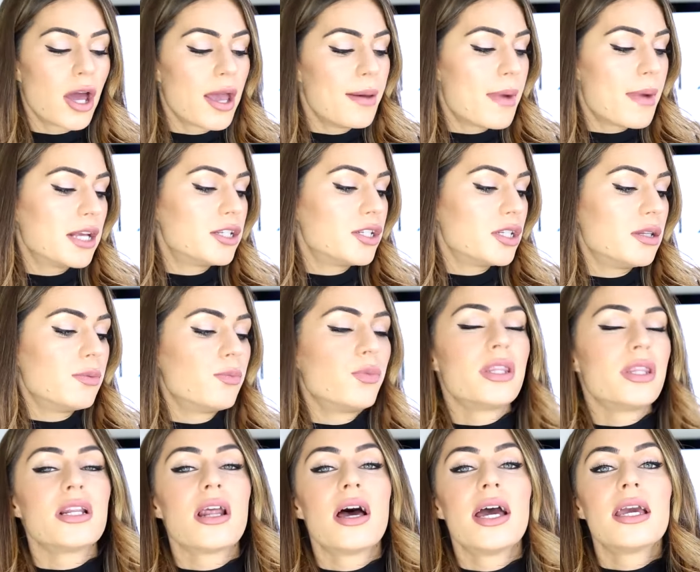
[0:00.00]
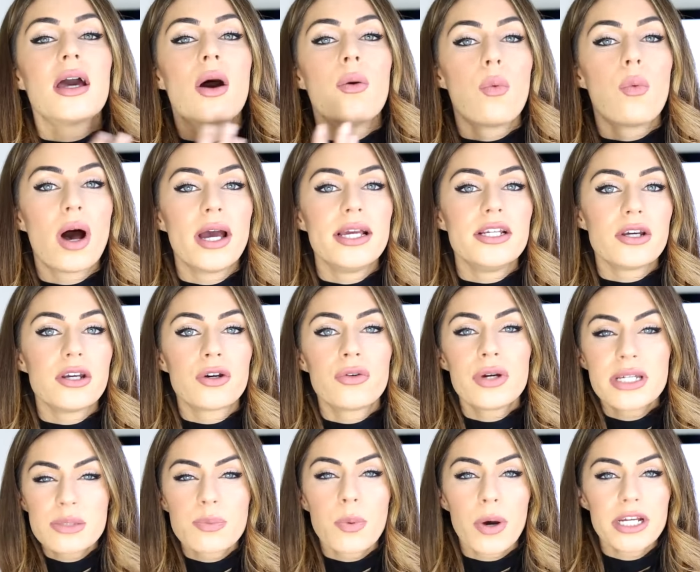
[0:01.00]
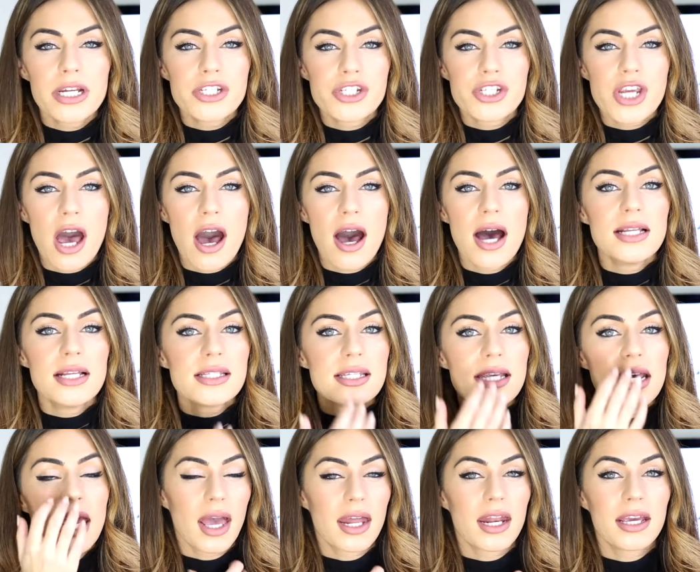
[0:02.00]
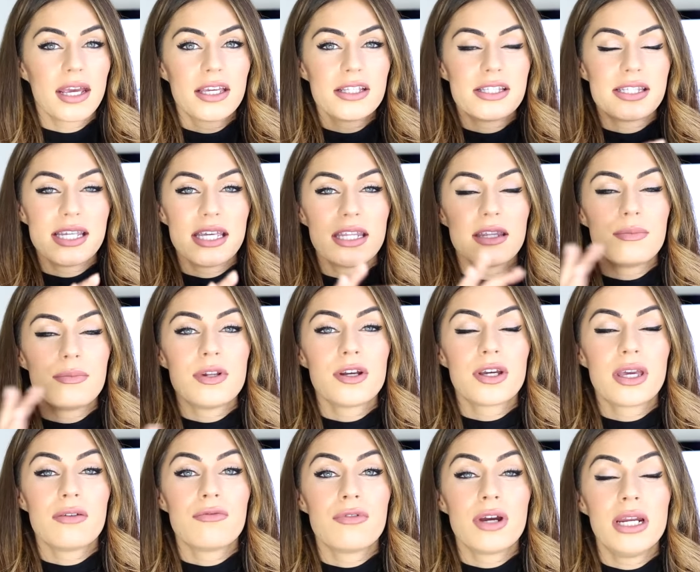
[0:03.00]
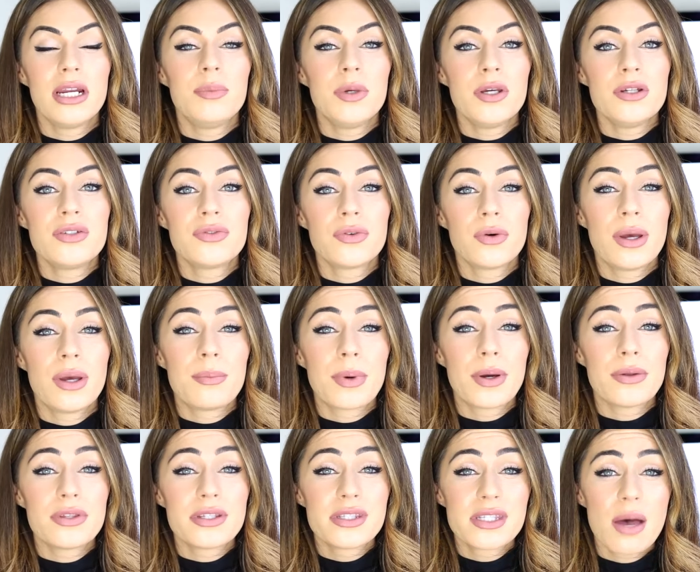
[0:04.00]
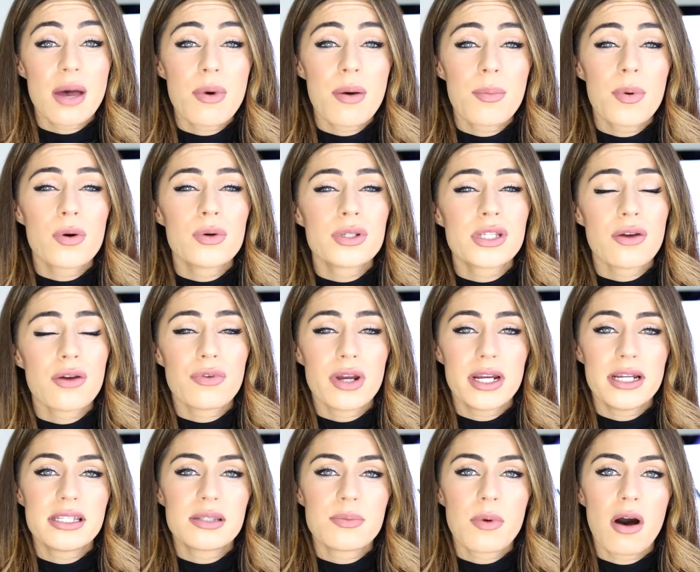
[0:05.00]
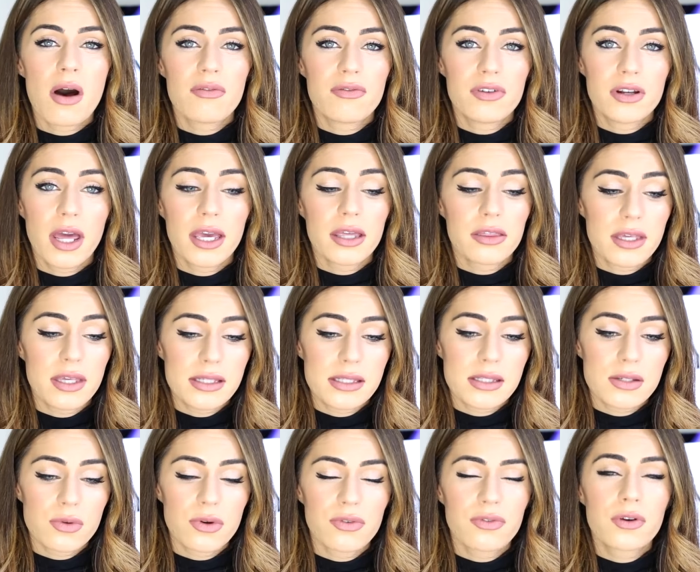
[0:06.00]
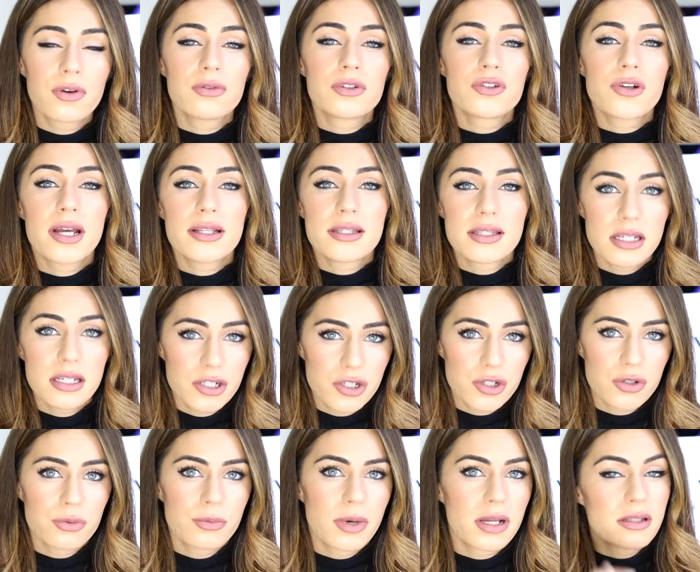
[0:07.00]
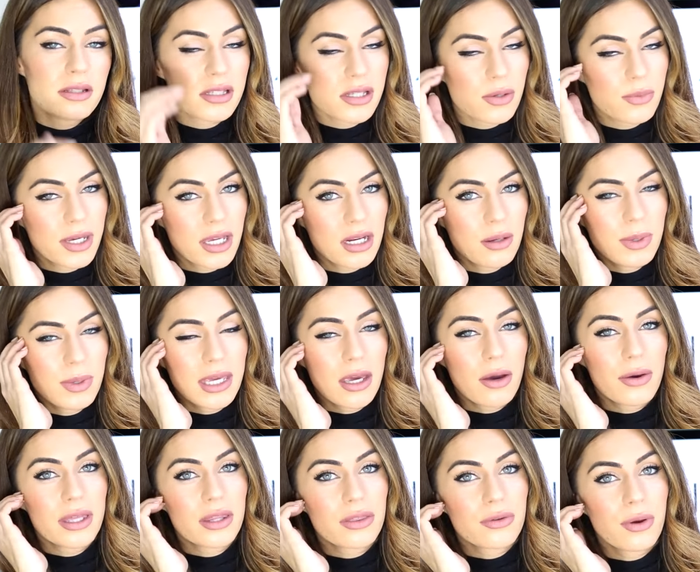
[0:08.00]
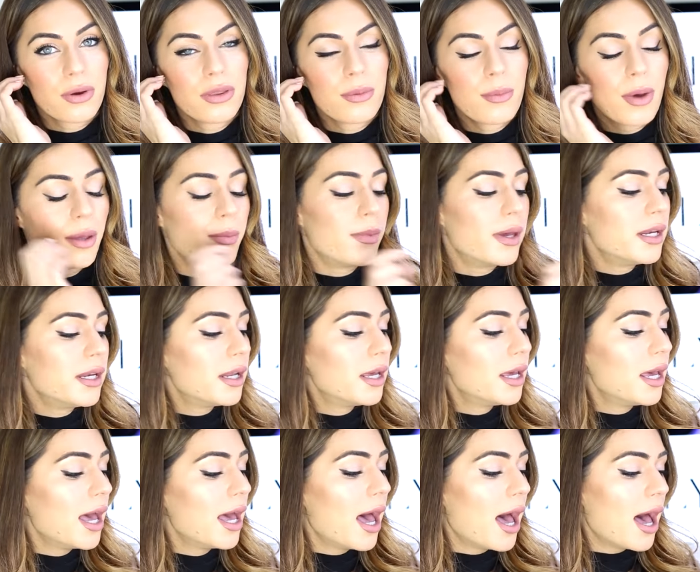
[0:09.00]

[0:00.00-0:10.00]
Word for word: And I imagine them with like a white, crisp white shirt, and I could see them looking really beautiful in both the summer, but also really smart for like these sort of transitional months that we're going to be going through at the moment.